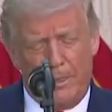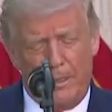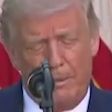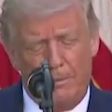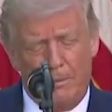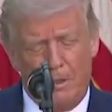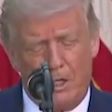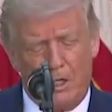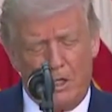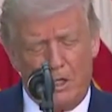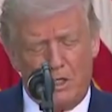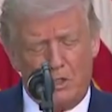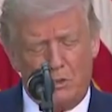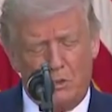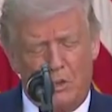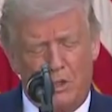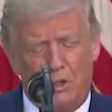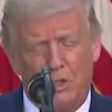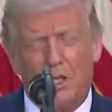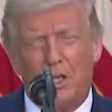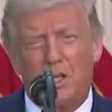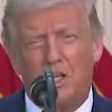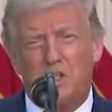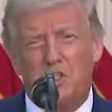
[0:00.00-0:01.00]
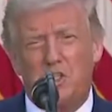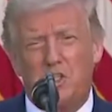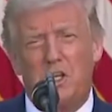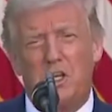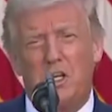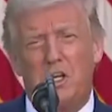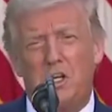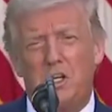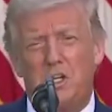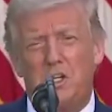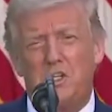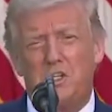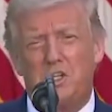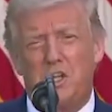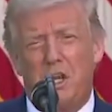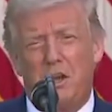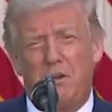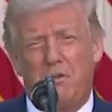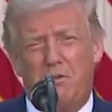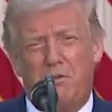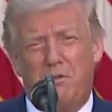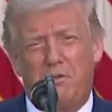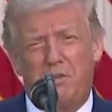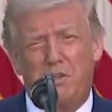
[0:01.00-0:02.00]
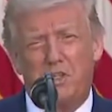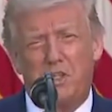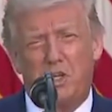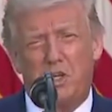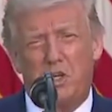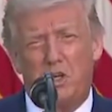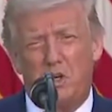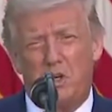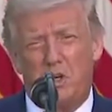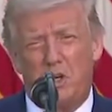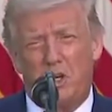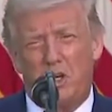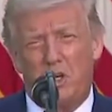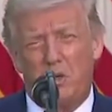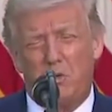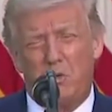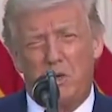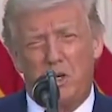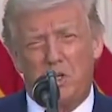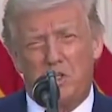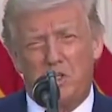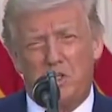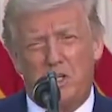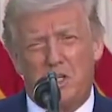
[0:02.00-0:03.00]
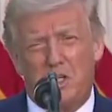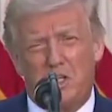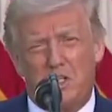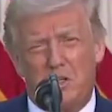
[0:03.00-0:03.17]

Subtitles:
Because we think it's an unsafe security risk.